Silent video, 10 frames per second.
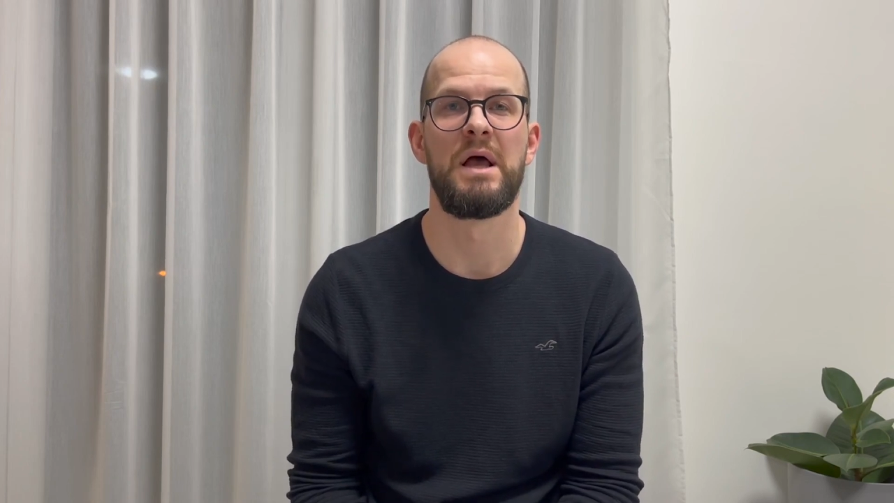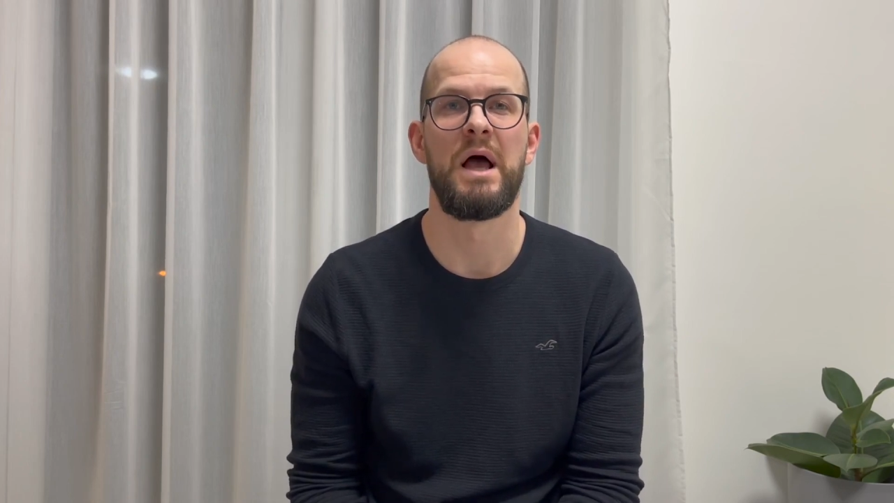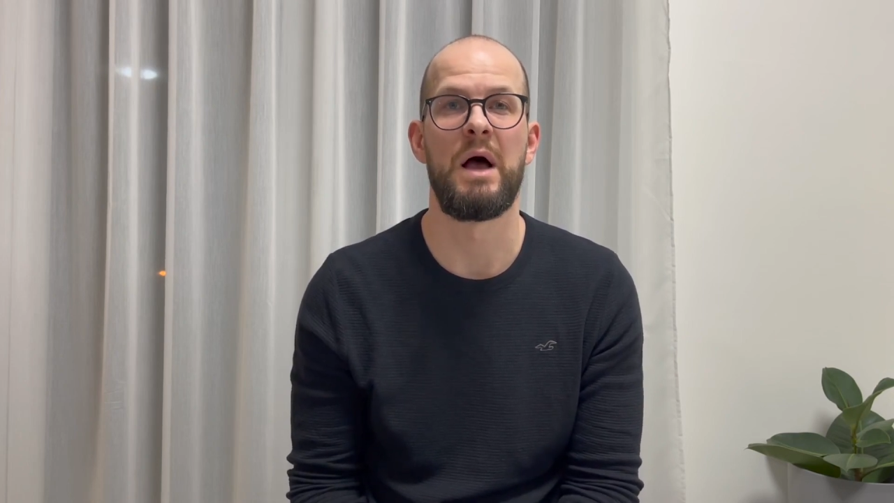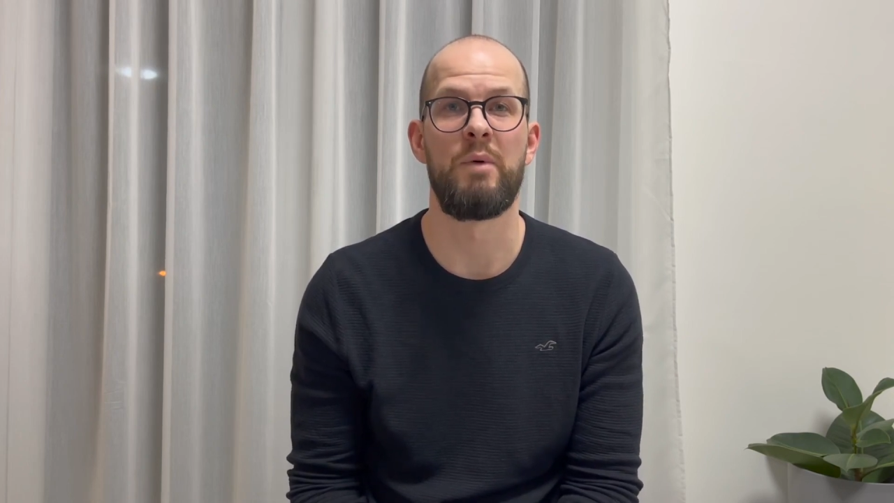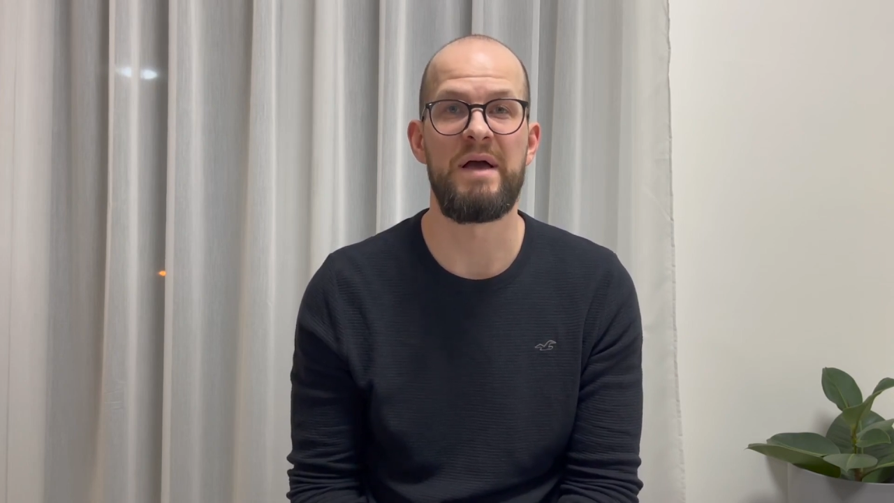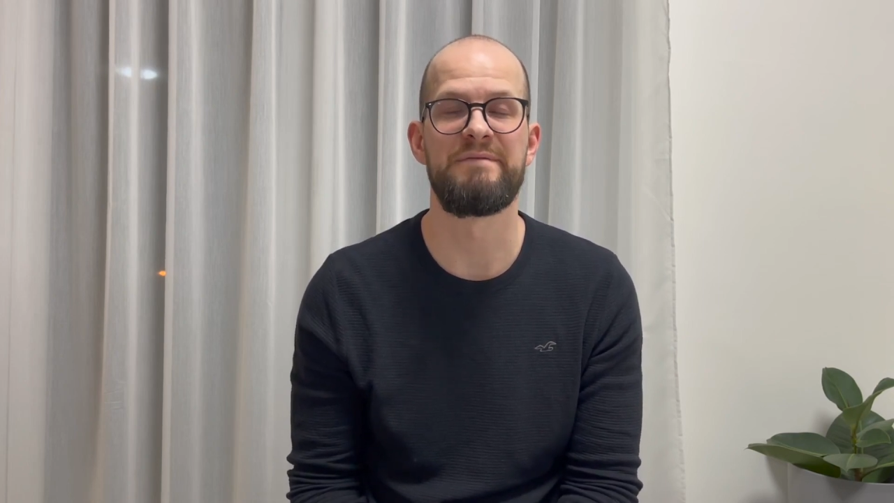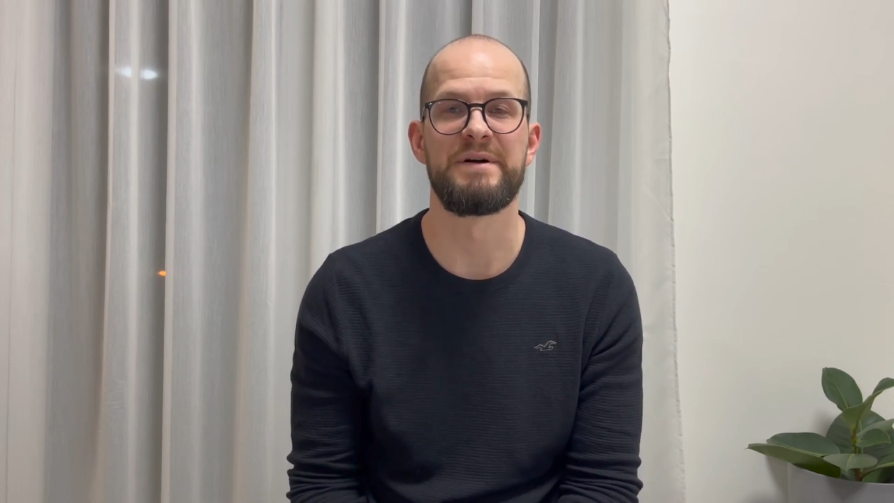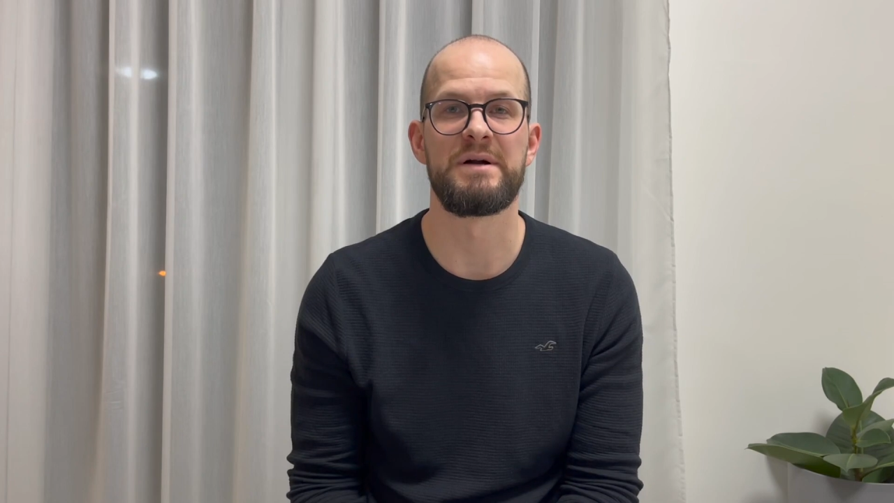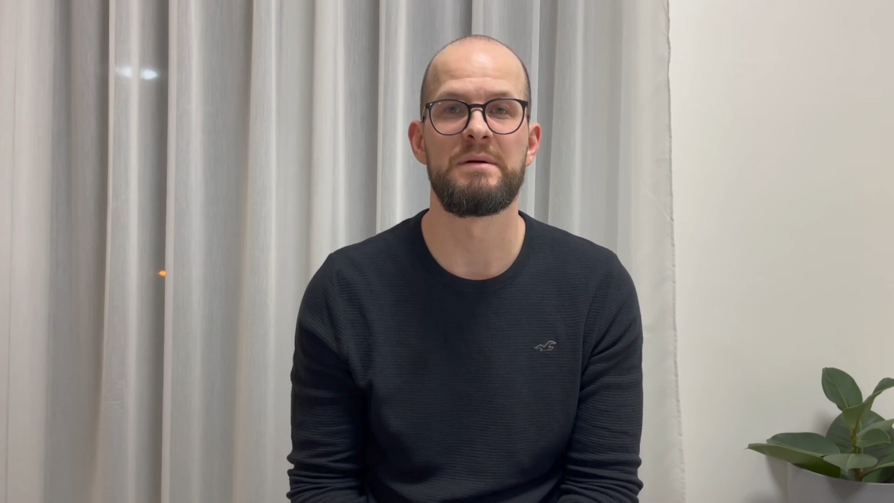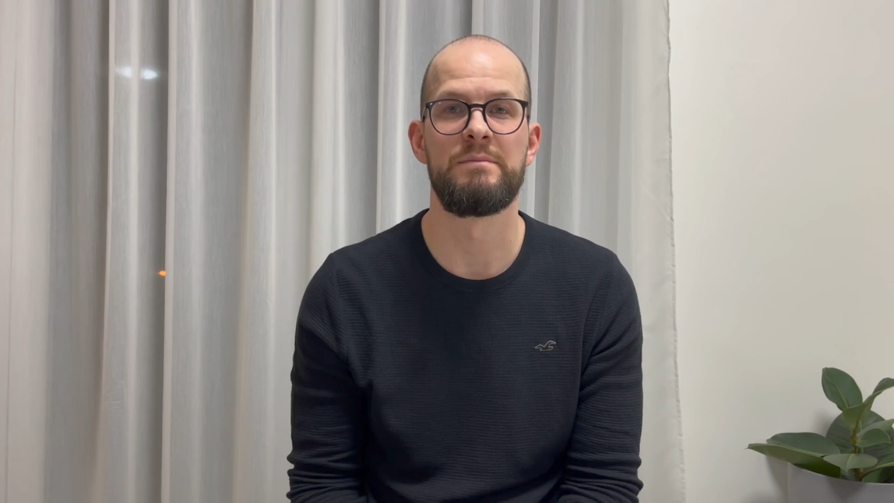
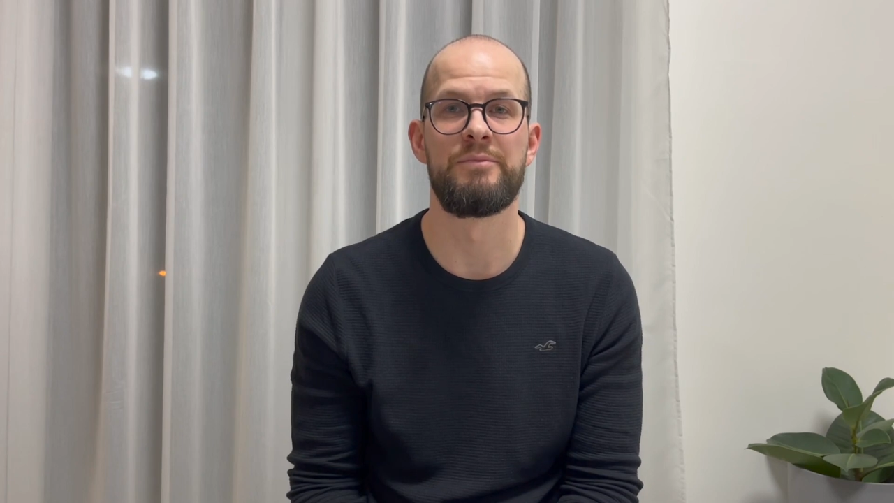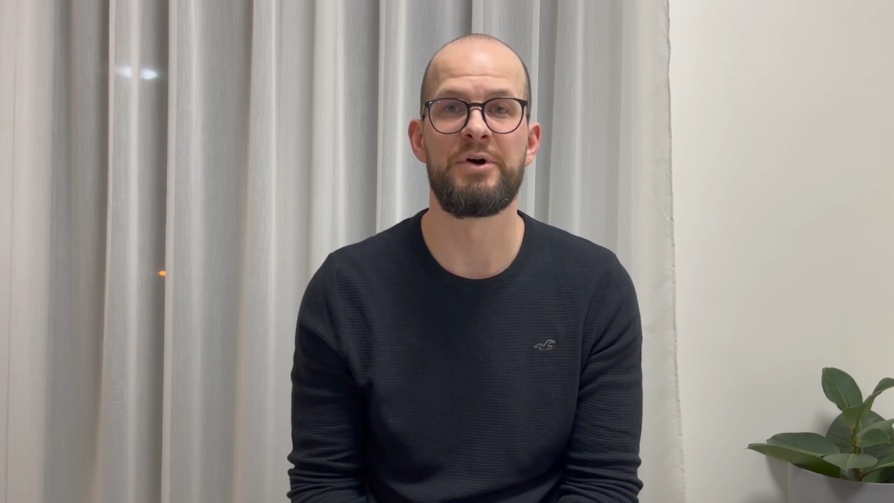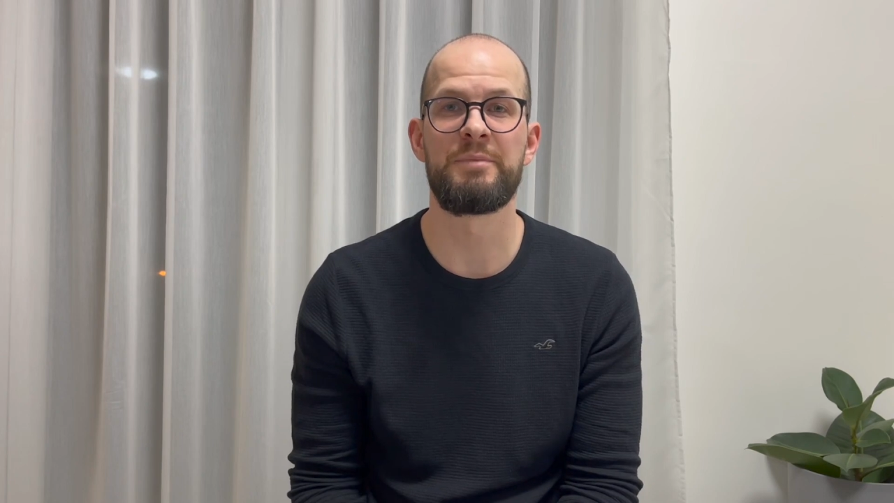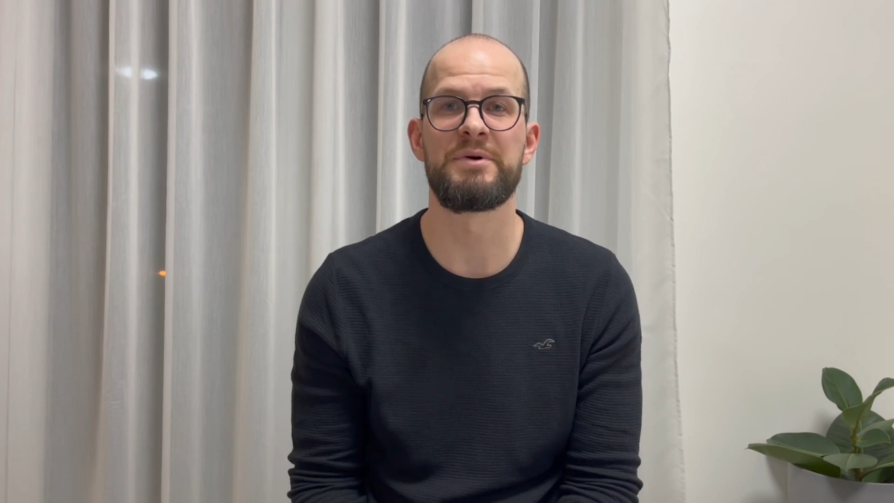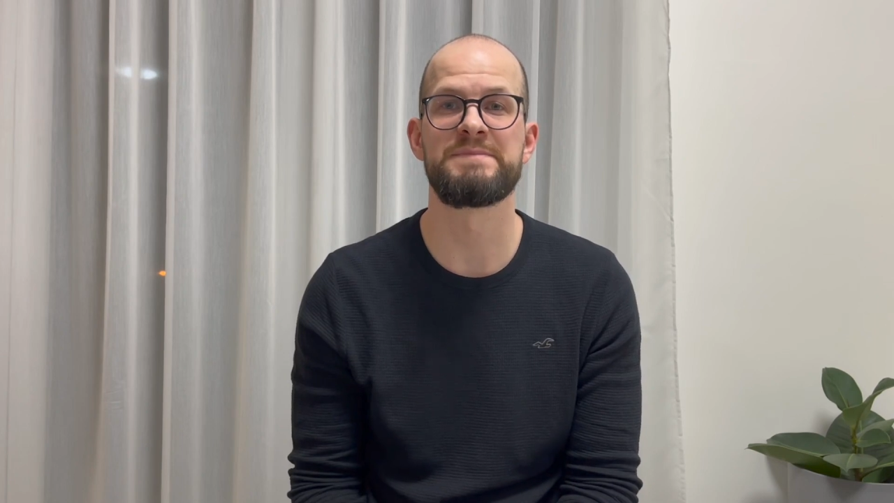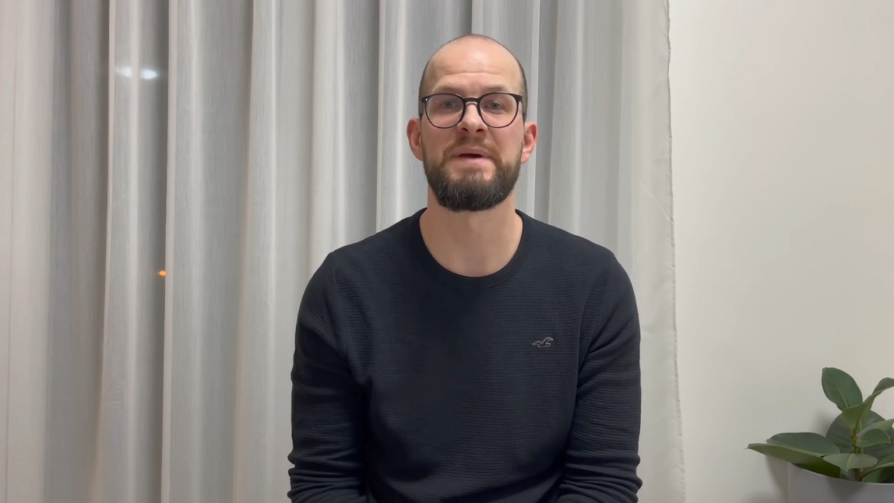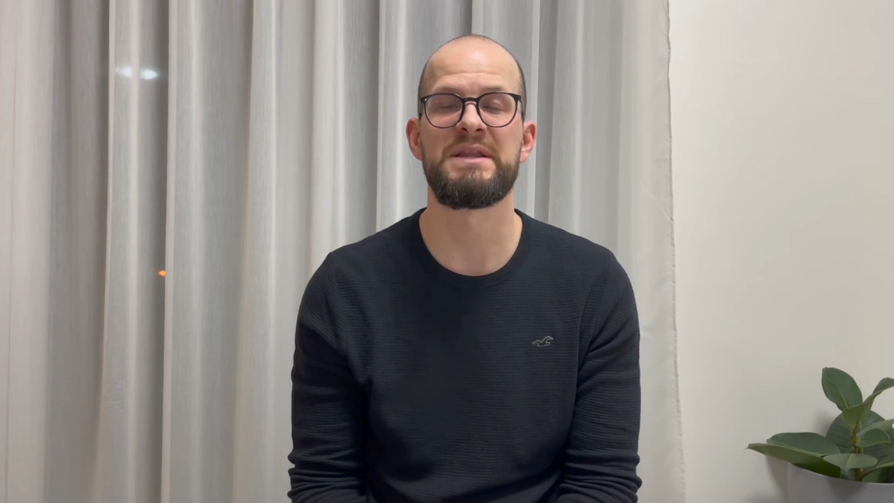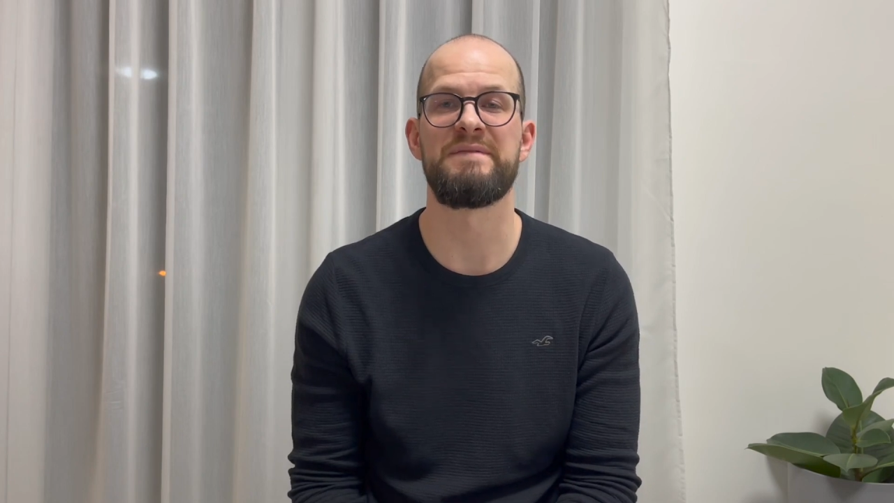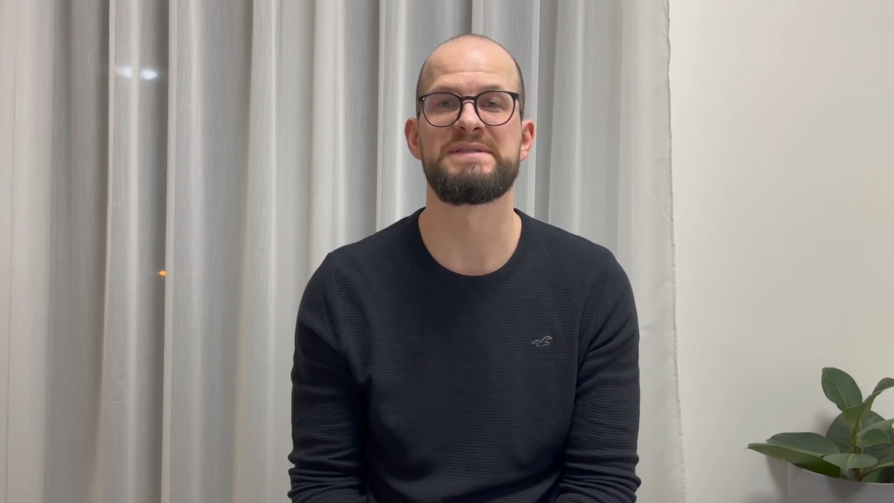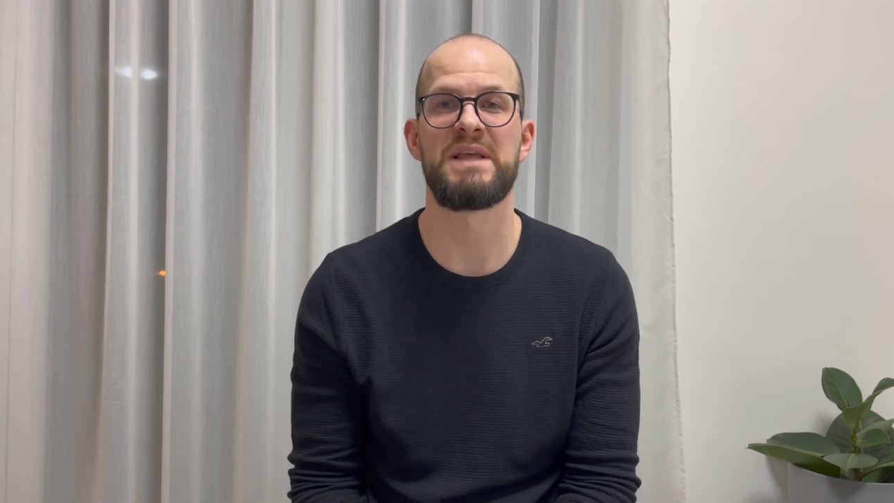However, more
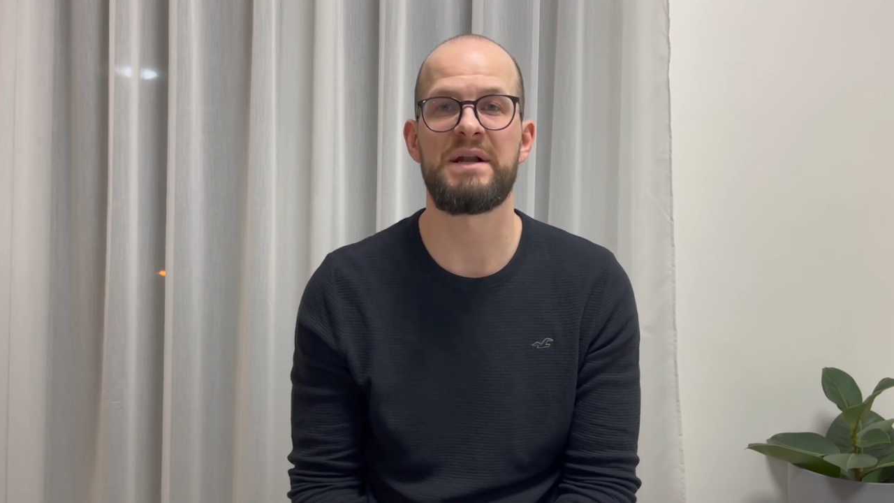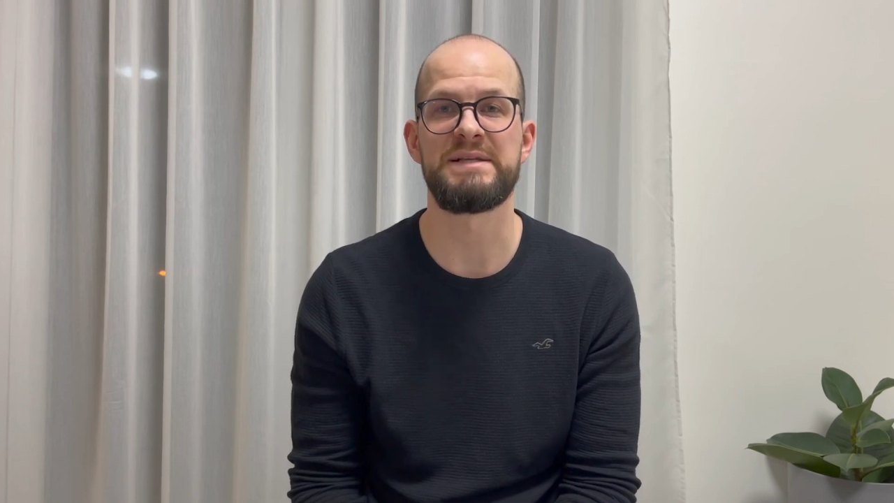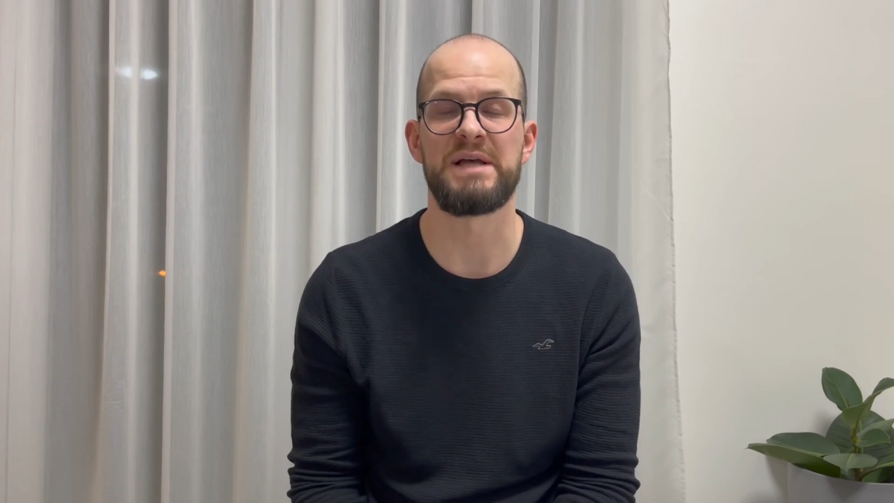prospective studies